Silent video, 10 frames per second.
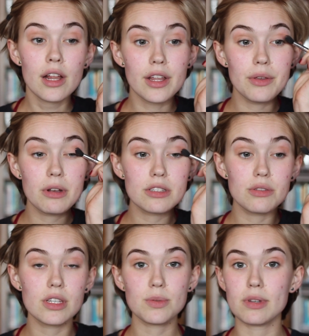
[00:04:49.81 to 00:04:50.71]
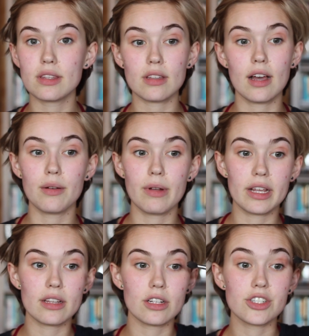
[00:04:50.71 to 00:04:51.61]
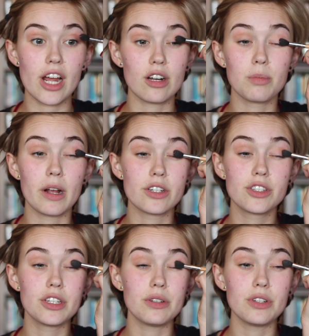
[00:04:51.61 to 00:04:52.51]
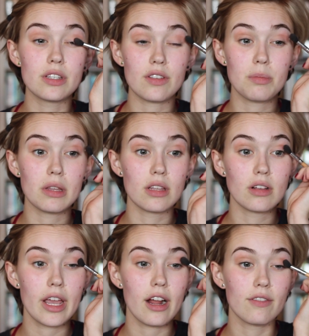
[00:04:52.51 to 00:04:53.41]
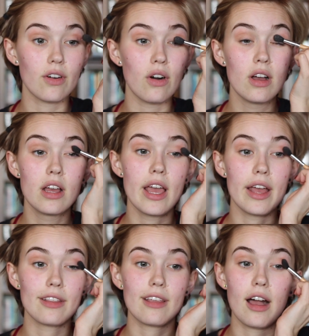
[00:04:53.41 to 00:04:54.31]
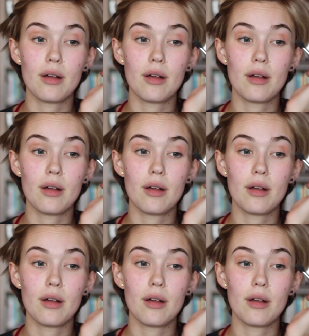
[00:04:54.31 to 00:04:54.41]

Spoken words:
Now you could do this with a regular shadow brush too. You just have to be a little careful and